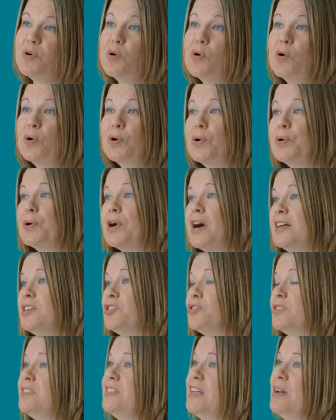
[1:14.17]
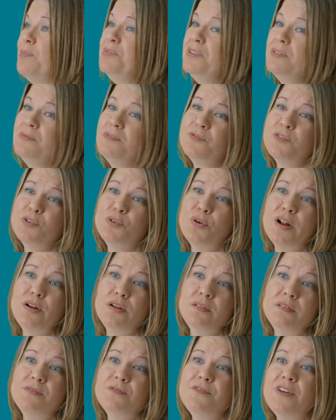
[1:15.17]
Oral contraceptives for
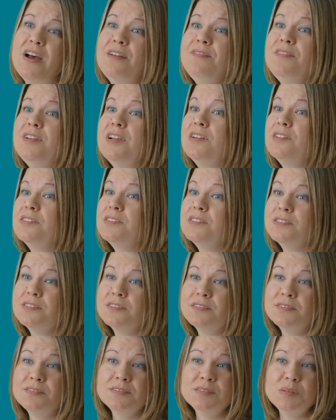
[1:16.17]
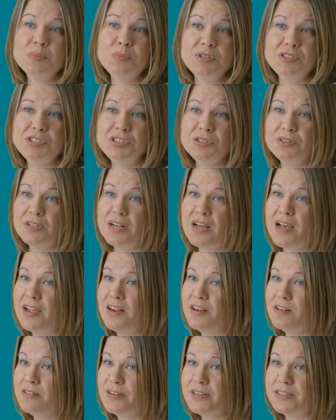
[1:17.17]
greater than 5 years puts you at
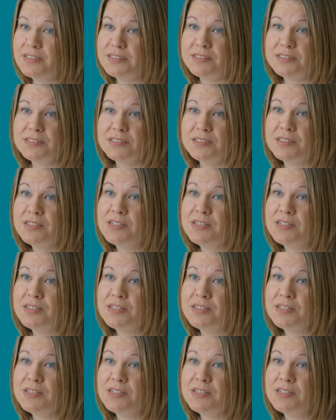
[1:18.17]
higher risk.